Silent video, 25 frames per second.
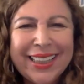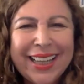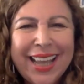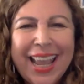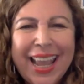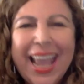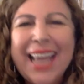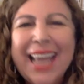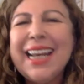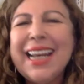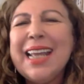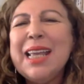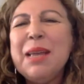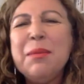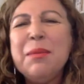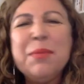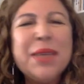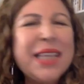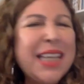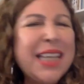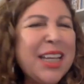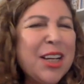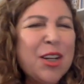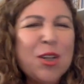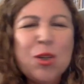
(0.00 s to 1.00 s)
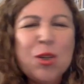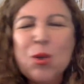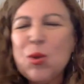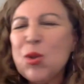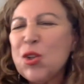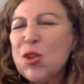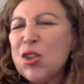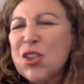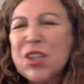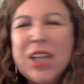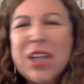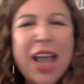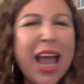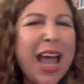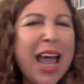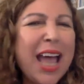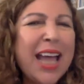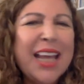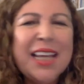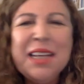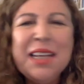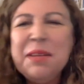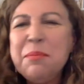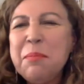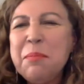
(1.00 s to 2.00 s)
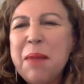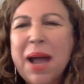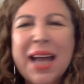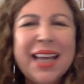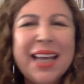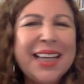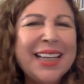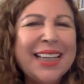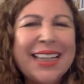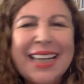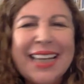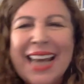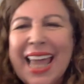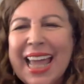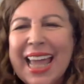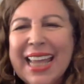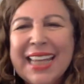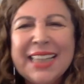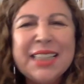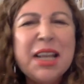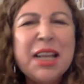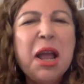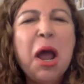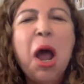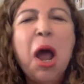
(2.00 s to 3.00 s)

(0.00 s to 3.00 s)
And I am here to shine my light